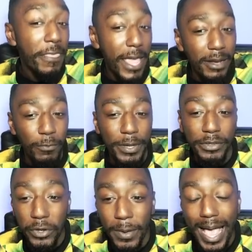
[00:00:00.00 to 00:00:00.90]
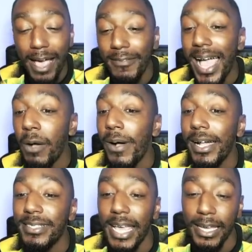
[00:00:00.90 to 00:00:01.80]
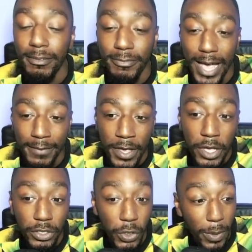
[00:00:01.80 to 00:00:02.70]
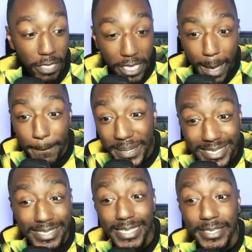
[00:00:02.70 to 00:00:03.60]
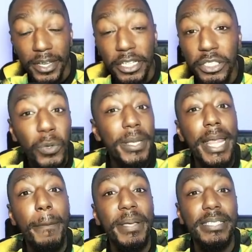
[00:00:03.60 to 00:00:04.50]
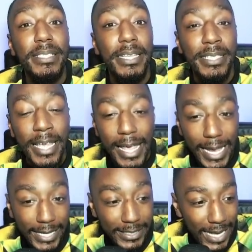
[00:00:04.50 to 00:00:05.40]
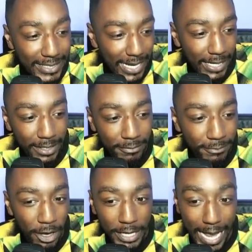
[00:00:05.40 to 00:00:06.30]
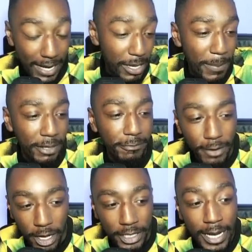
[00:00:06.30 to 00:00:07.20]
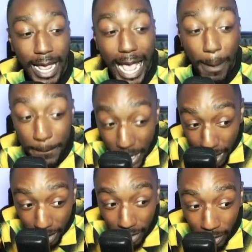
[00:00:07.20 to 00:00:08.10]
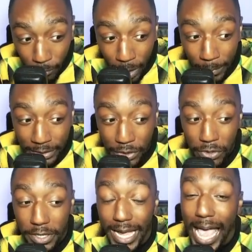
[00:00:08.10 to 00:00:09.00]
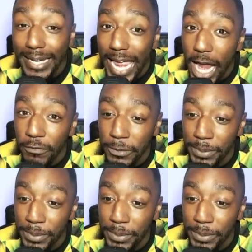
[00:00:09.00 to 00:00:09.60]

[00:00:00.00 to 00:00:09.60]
then we do have our attacking 5 doing their business in the attacking third and the mid third. But when we do look at the average